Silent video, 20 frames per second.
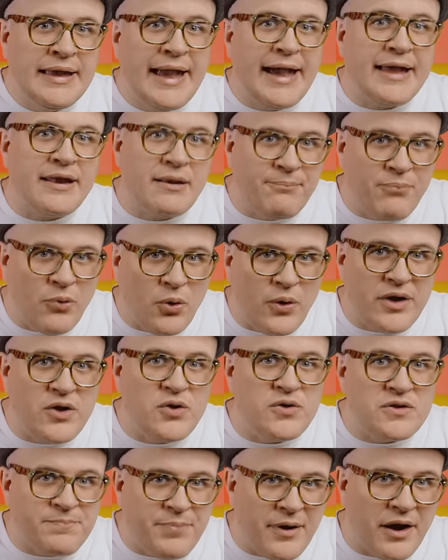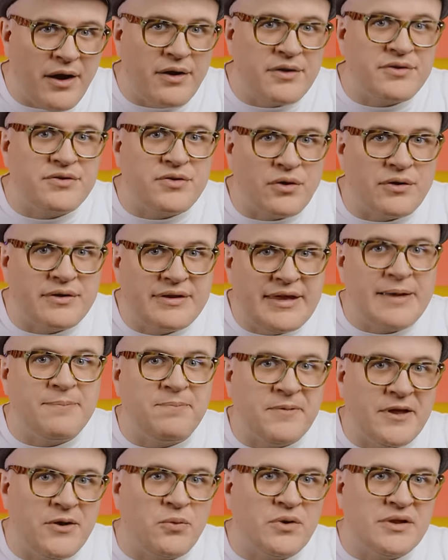and a boy whose parents are
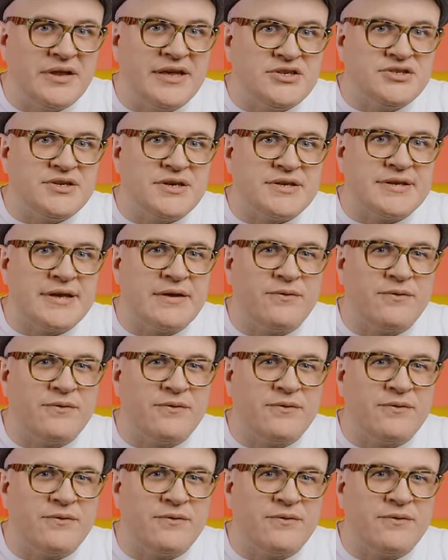deeply religious